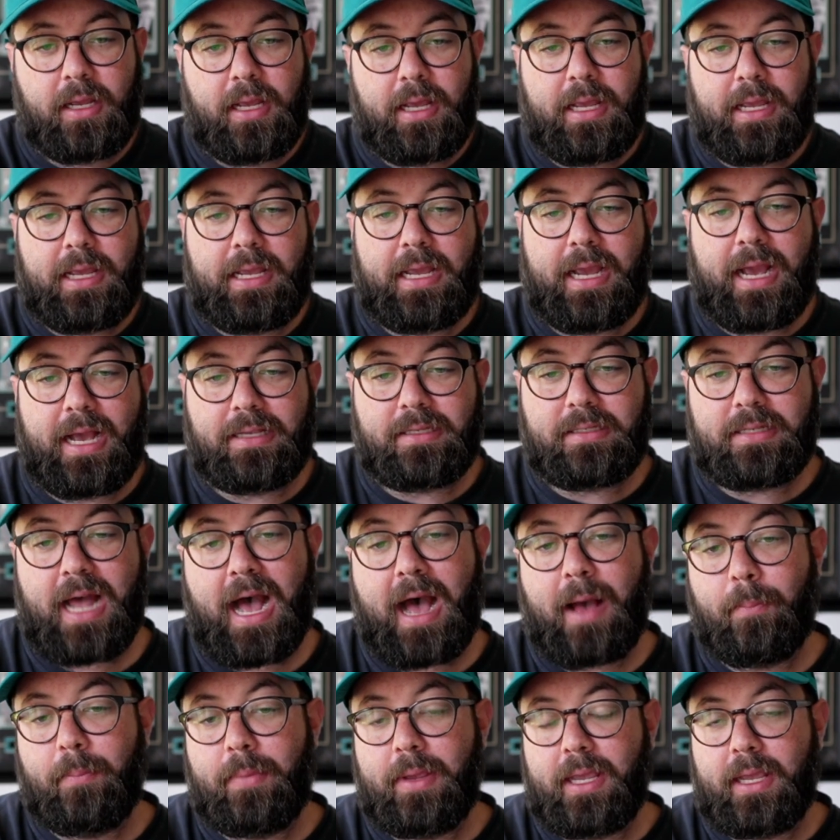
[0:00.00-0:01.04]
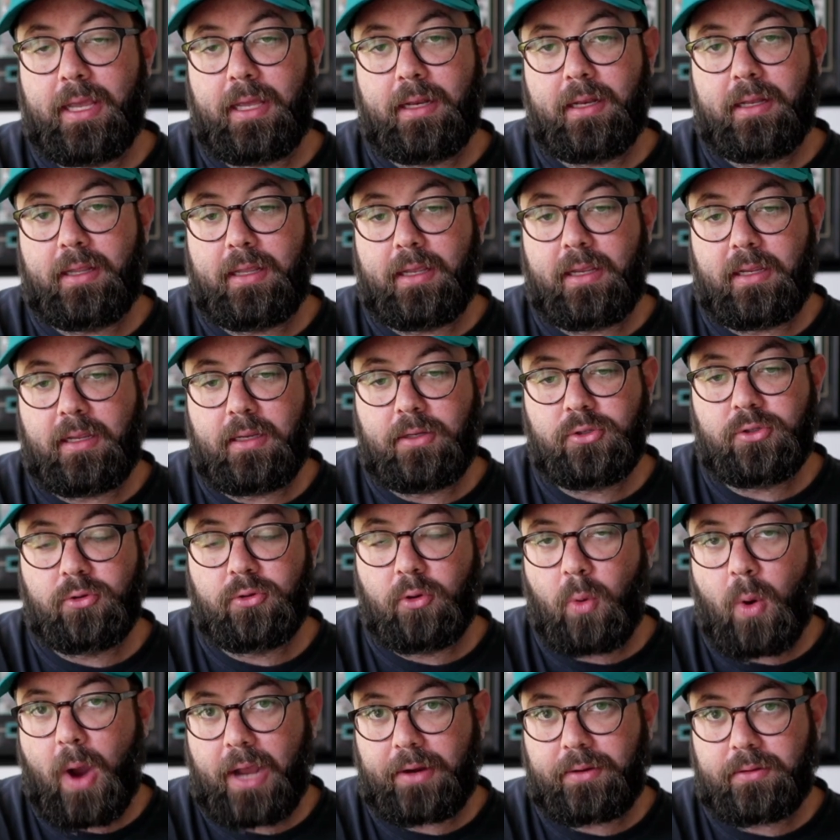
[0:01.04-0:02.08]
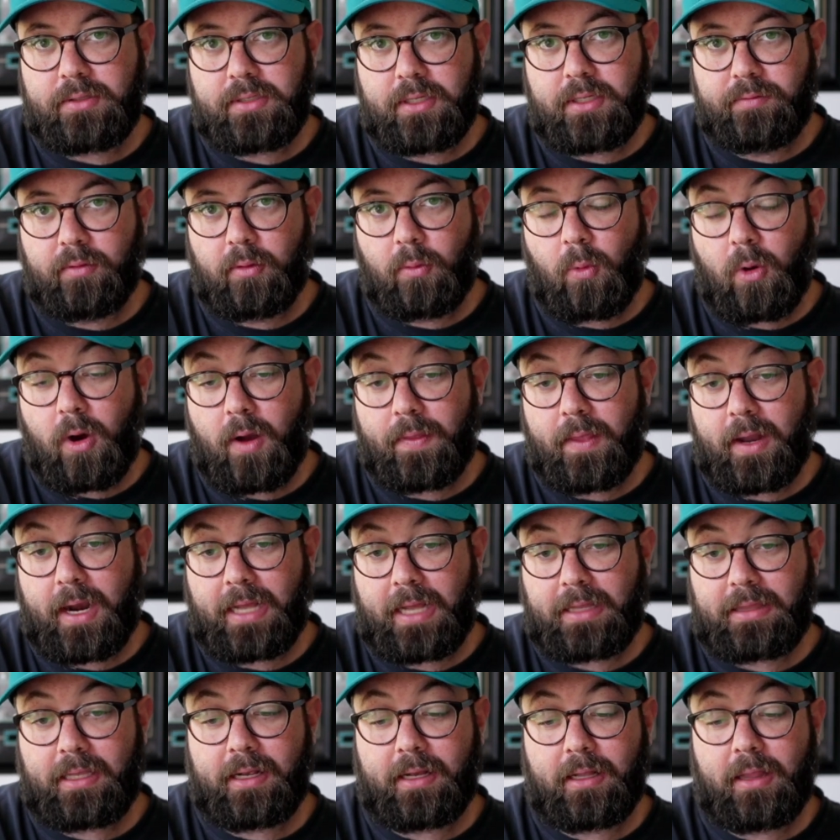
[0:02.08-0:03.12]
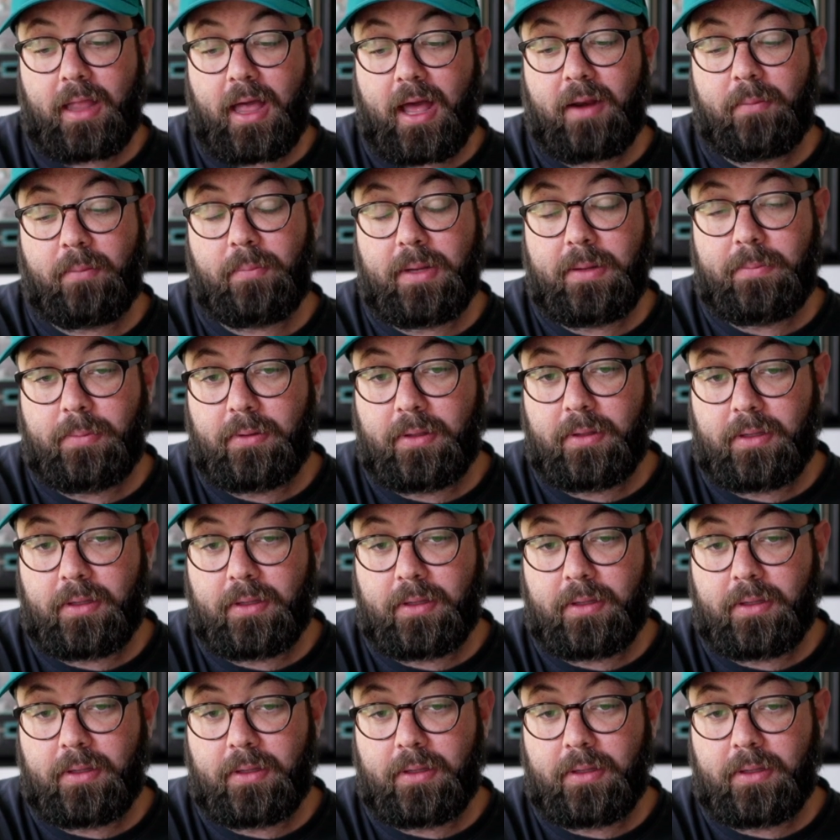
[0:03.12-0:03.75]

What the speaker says: He has not been the true wide receiver one that I think a lot of people,